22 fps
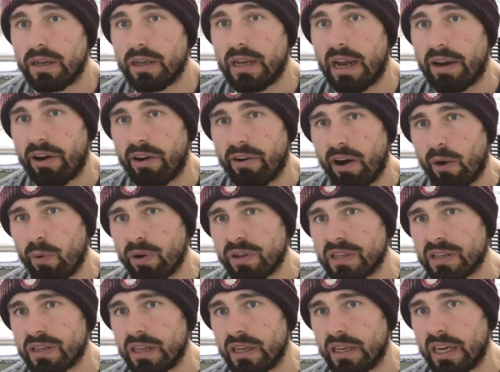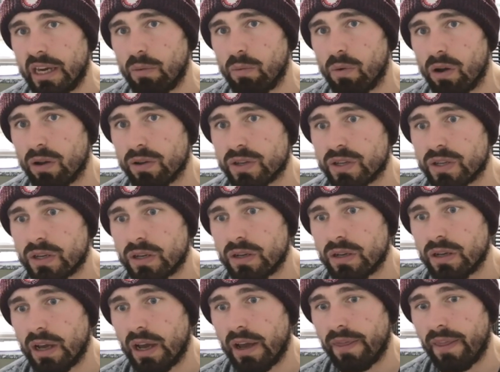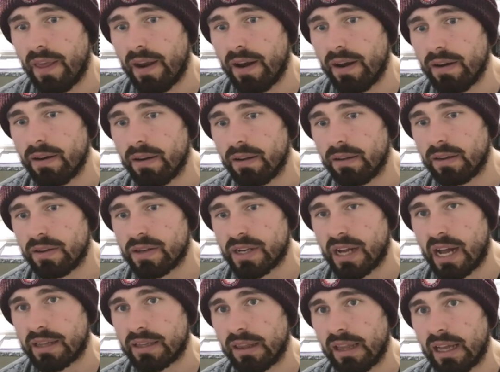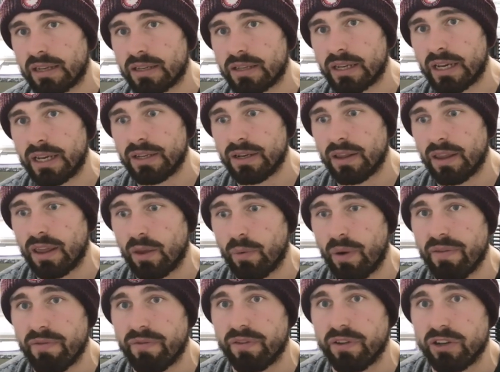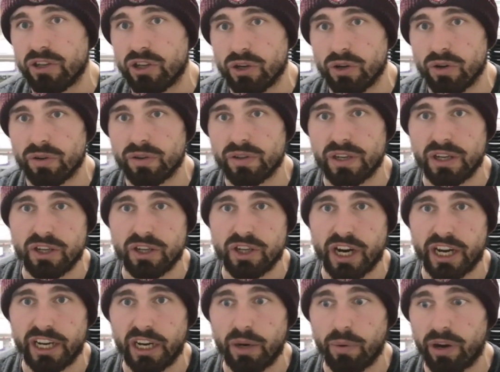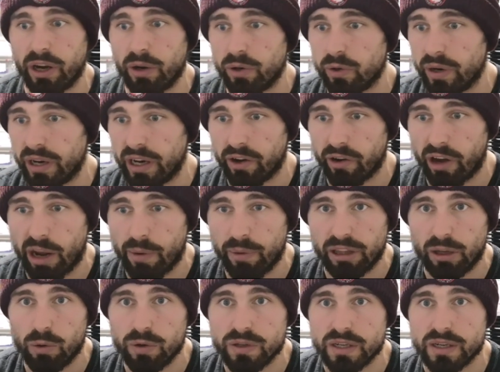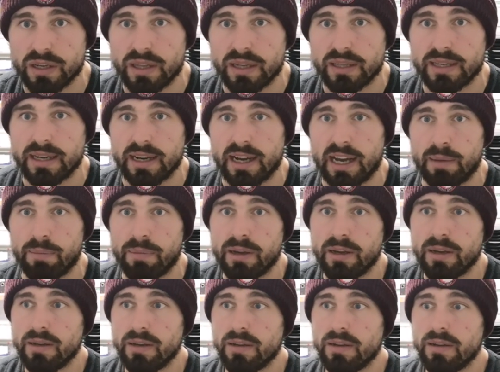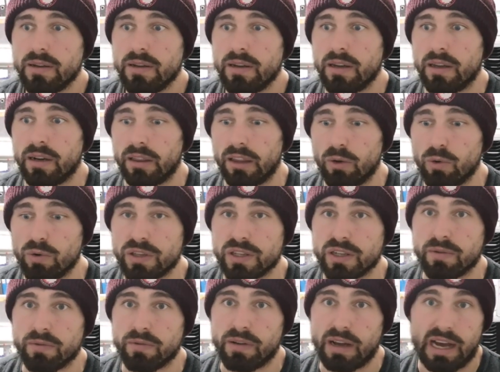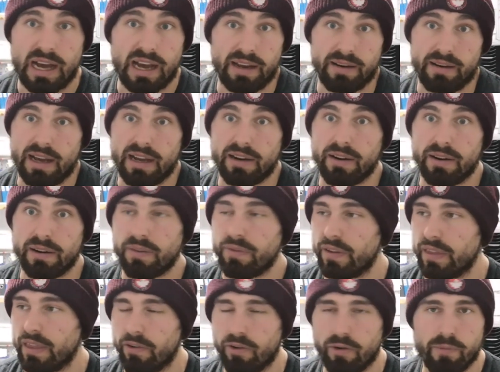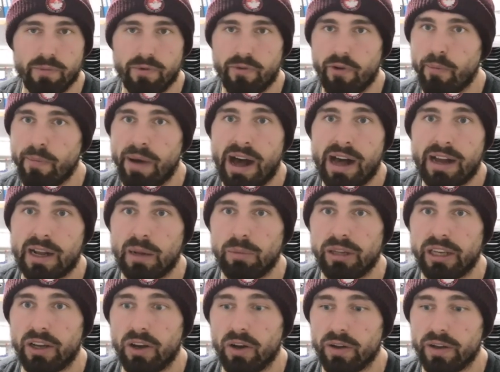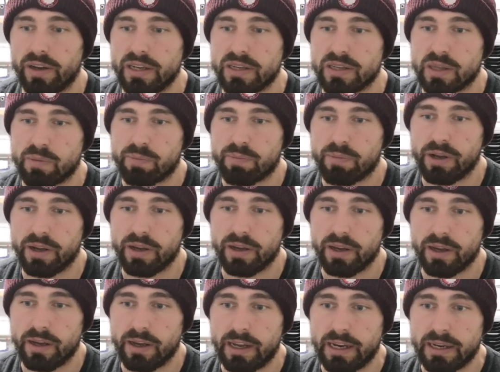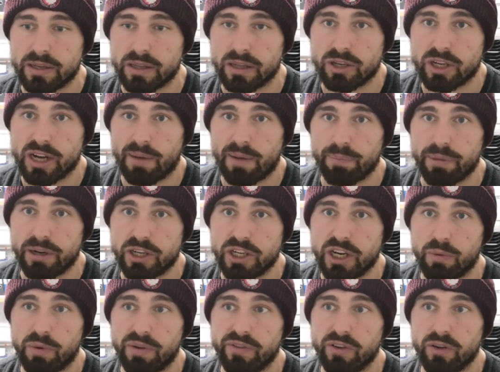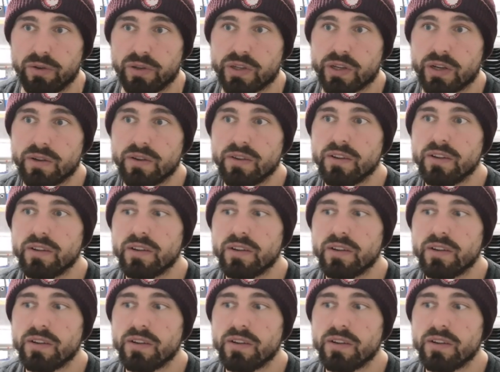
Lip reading: Gary Rowett, I think it was, and then started last season, and then they went for Jones in January, were doing great with Luton at the time. And Luton, I think that remarkably got into the Championship with us